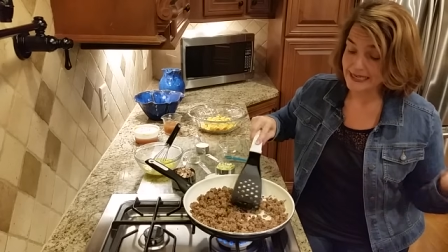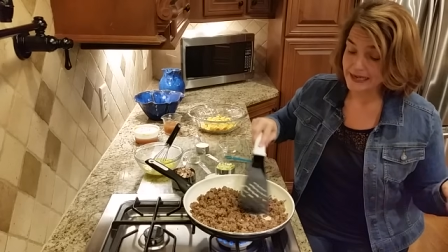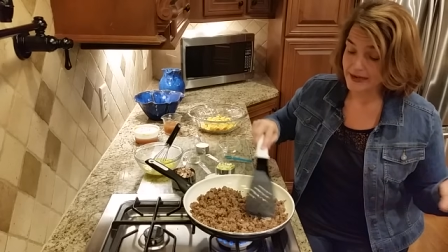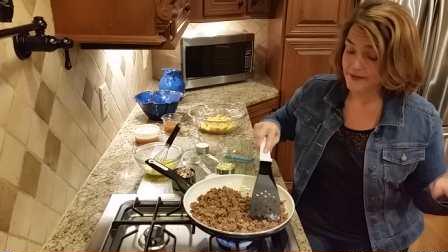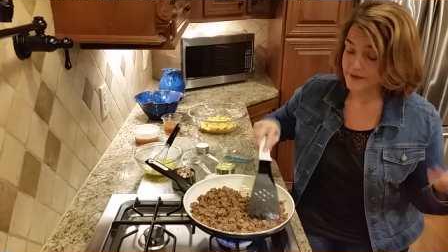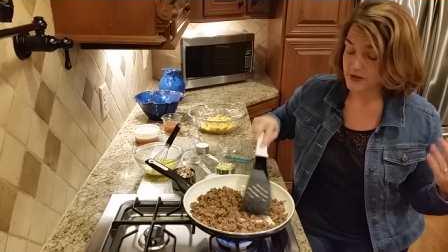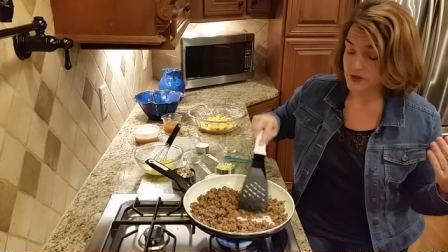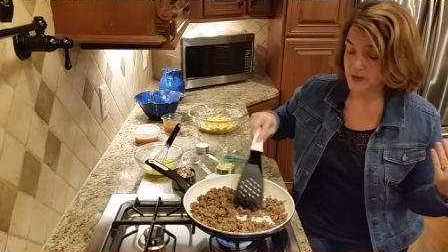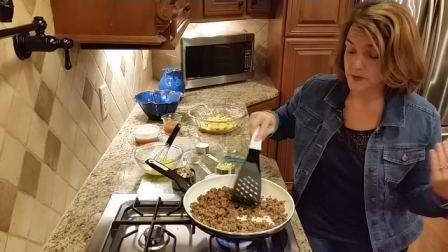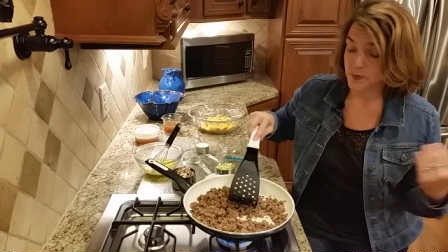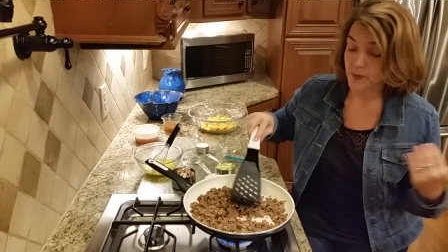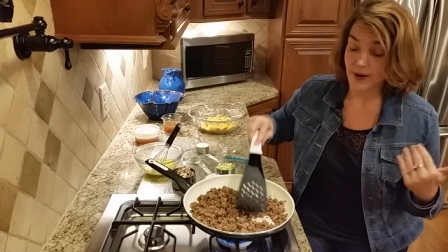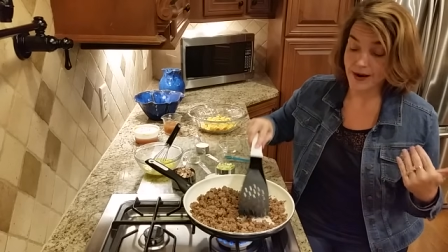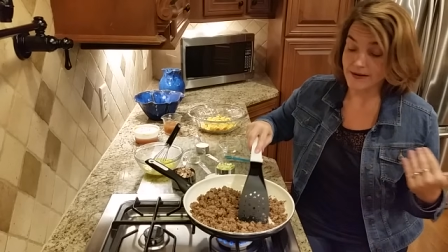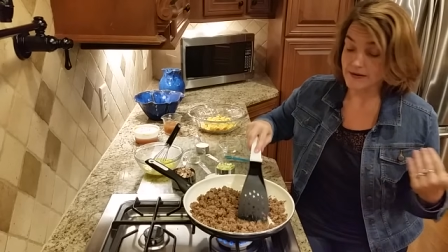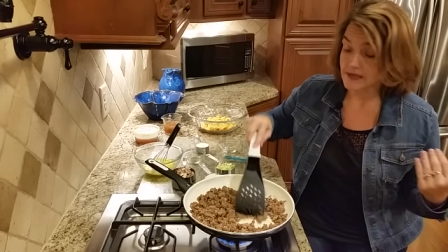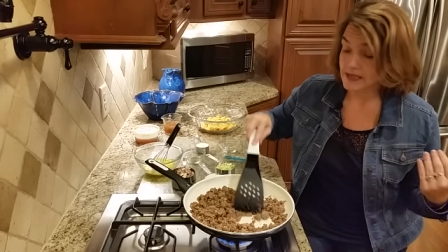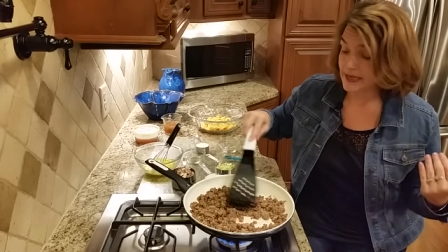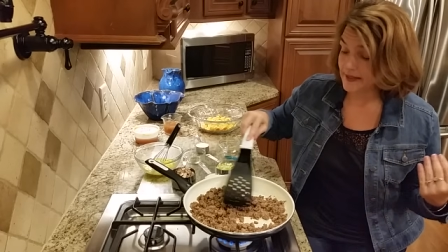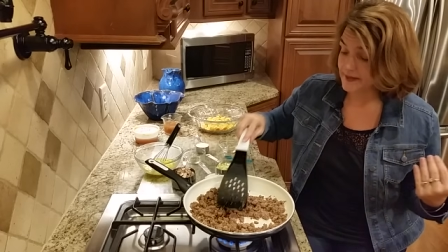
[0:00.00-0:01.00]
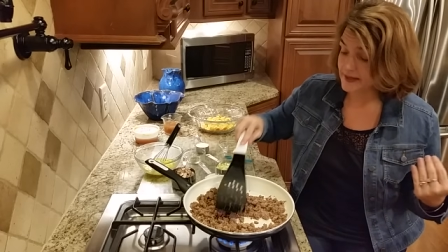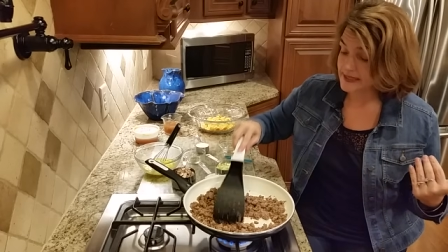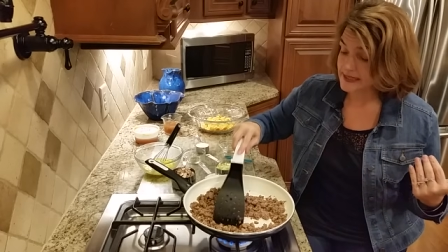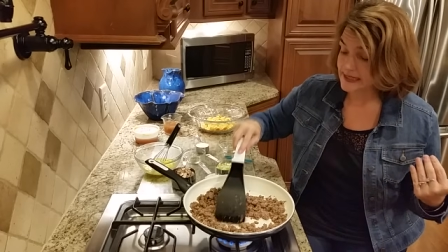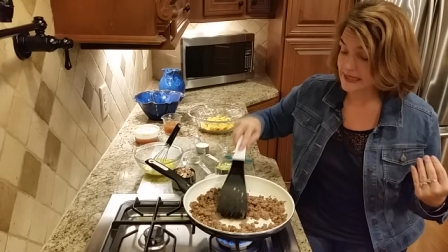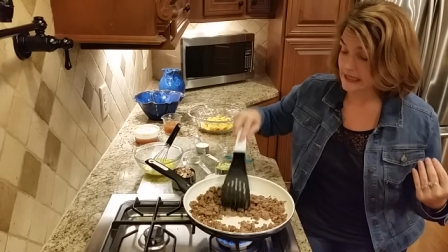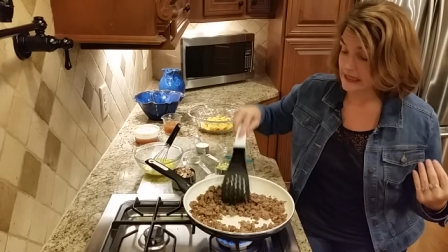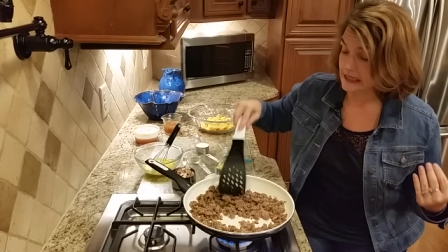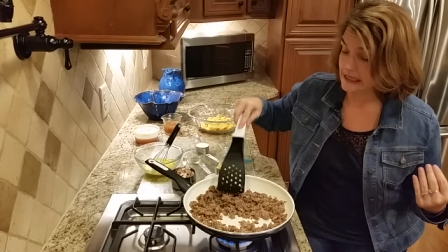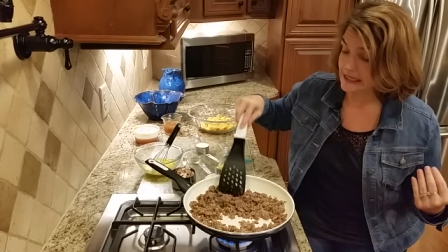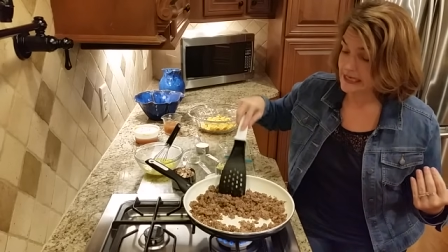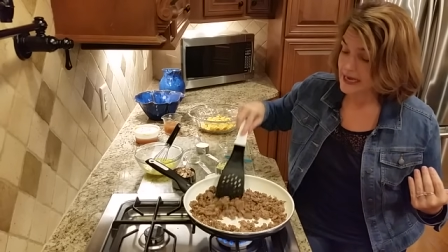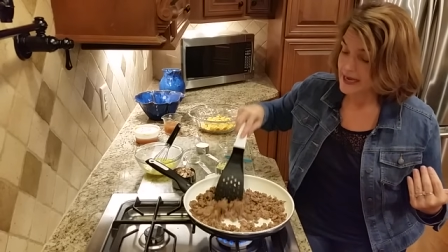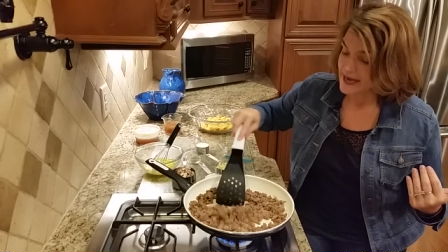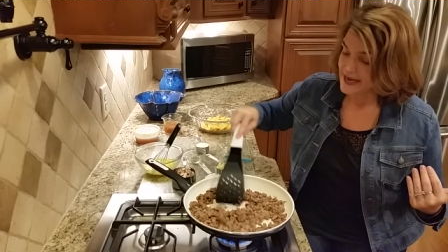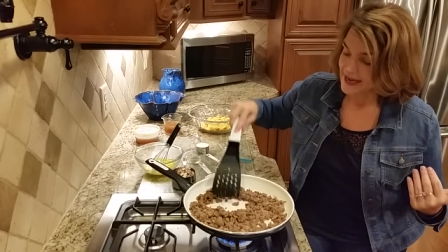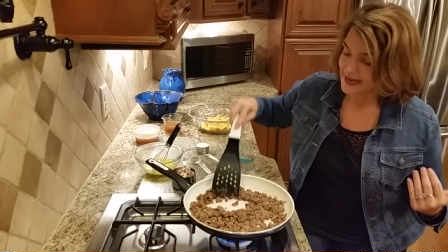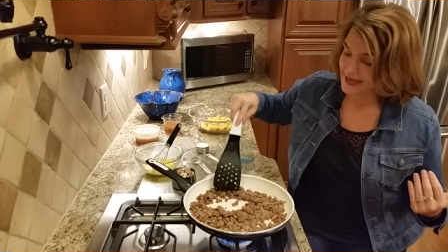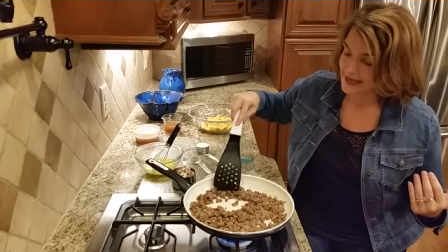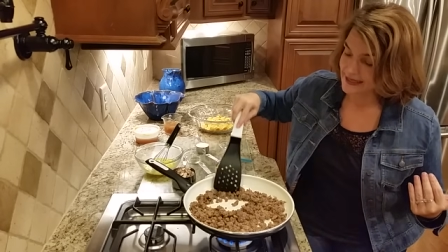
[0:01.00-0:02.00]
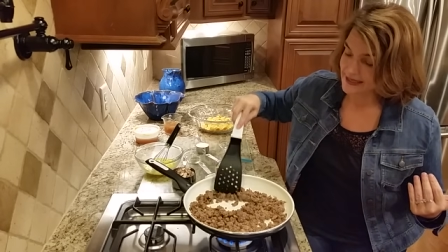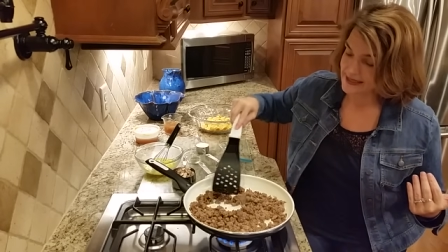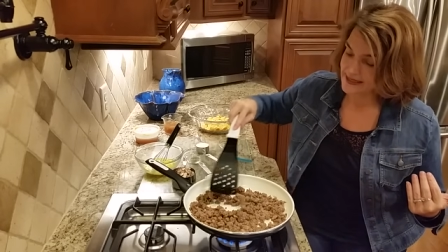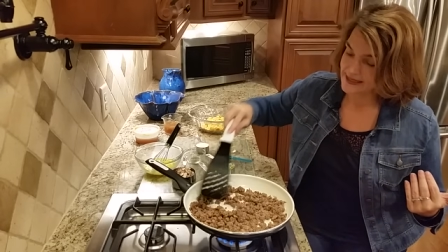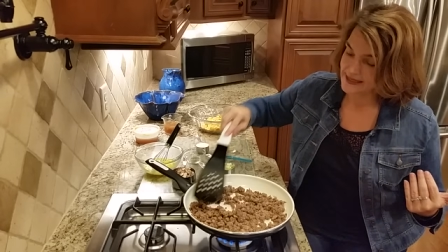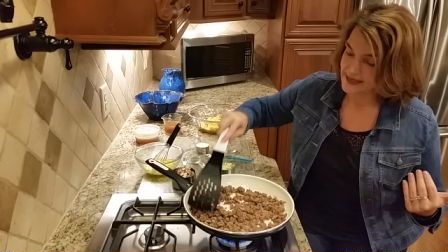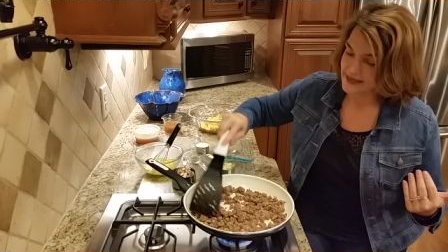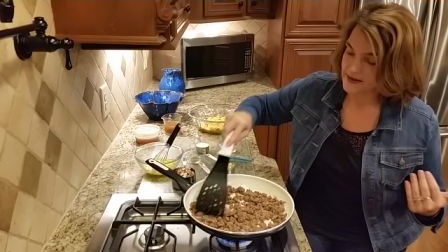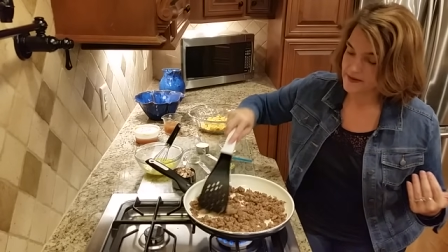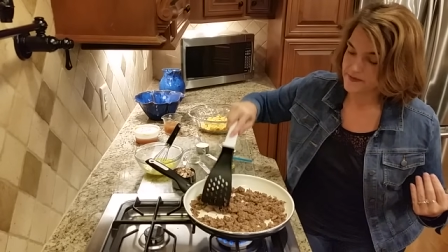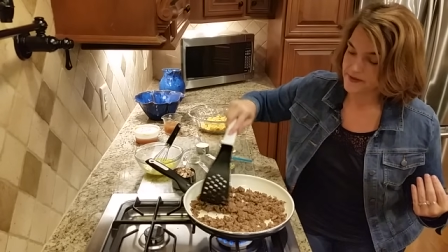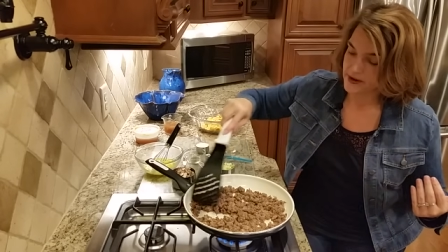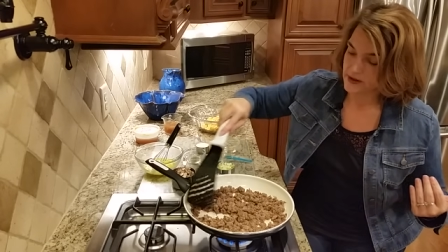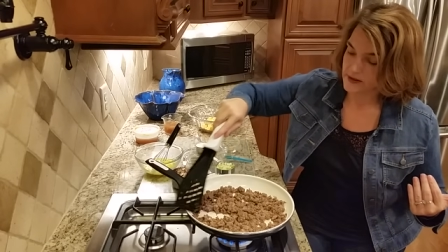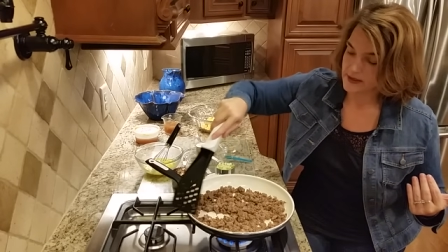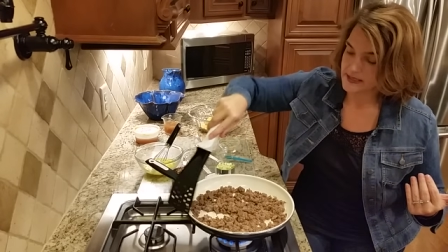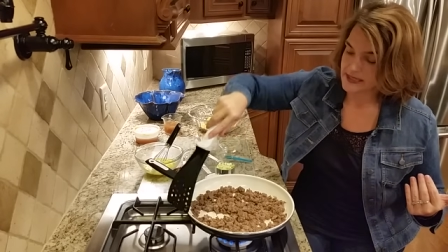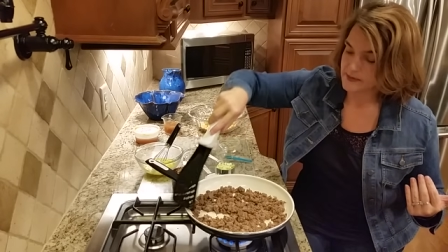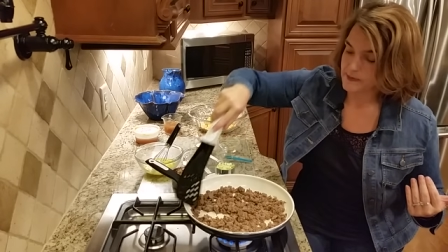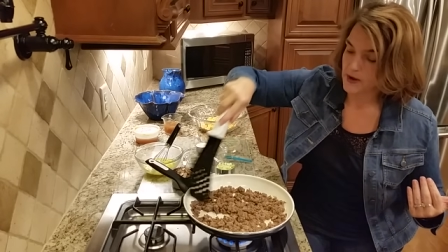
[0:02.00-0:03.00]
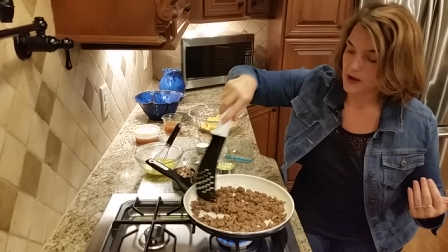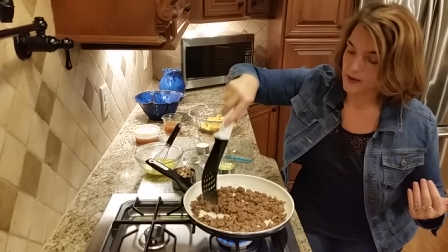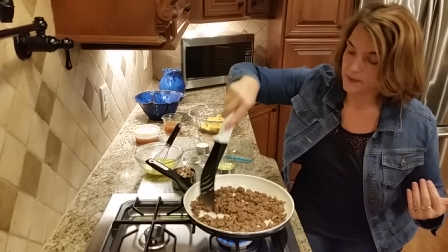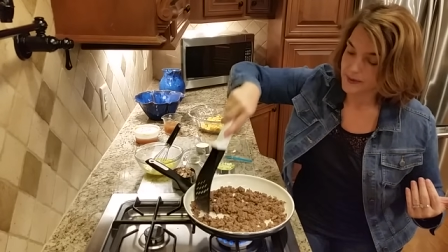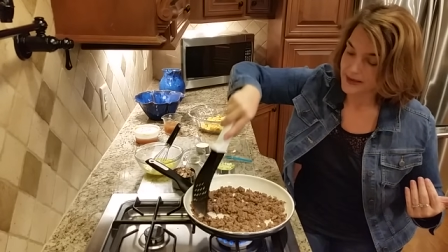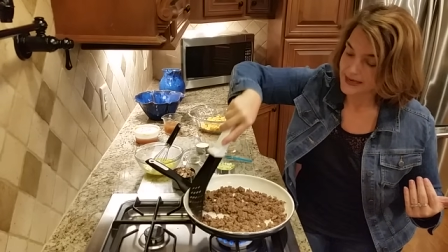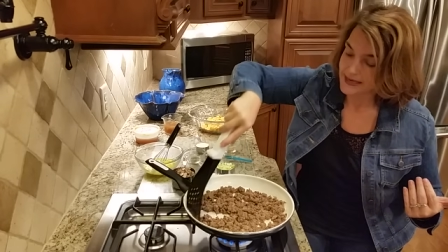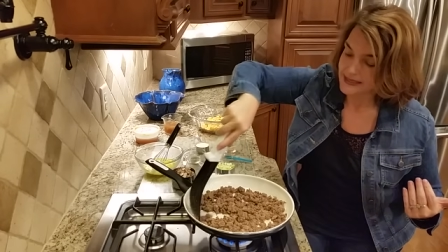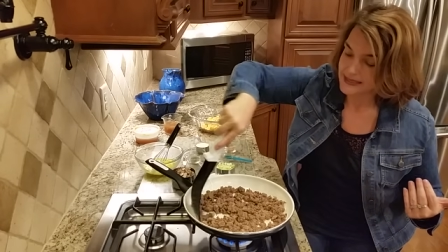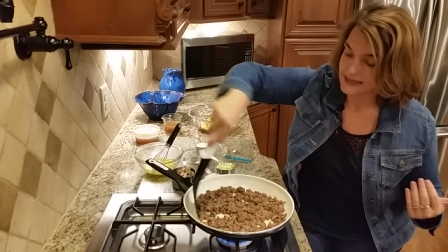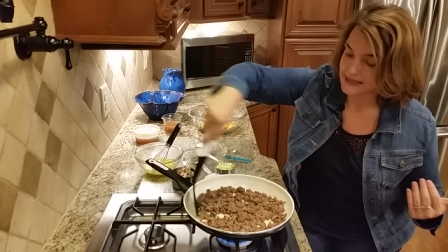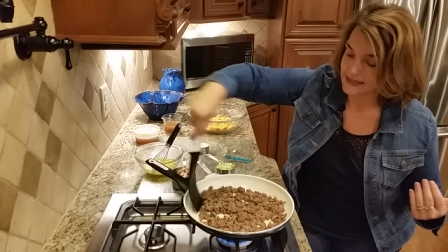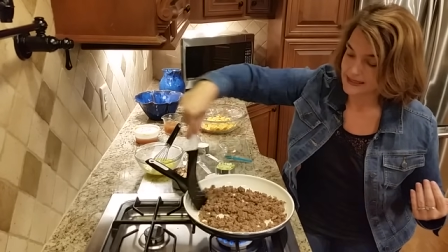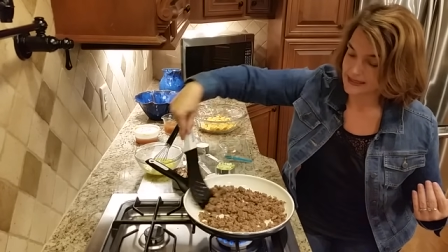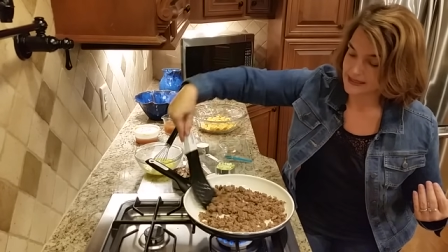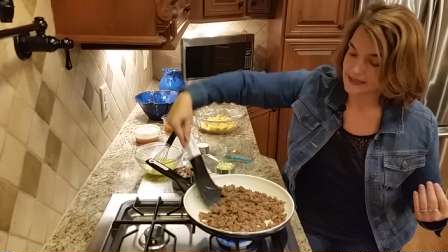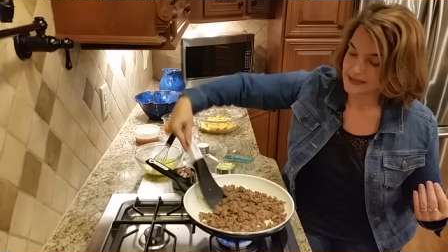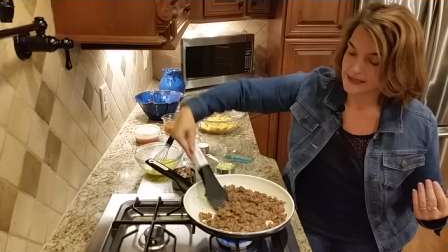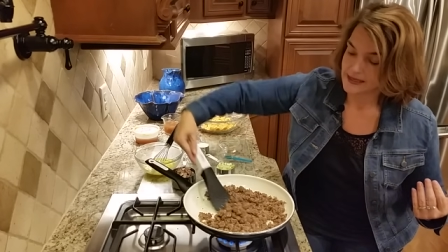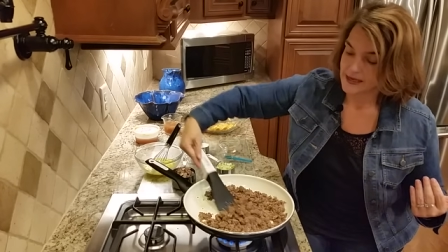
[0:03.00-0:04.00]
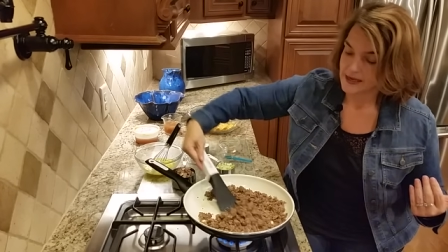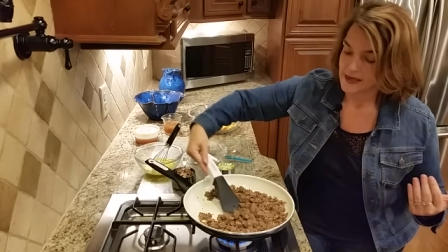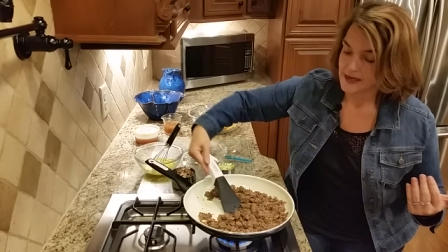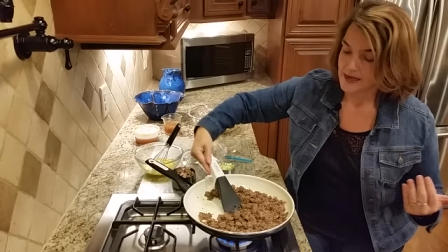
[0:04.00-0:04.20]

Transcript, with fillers: And I've just browned it in the skillet, and it's in fairly small pieces,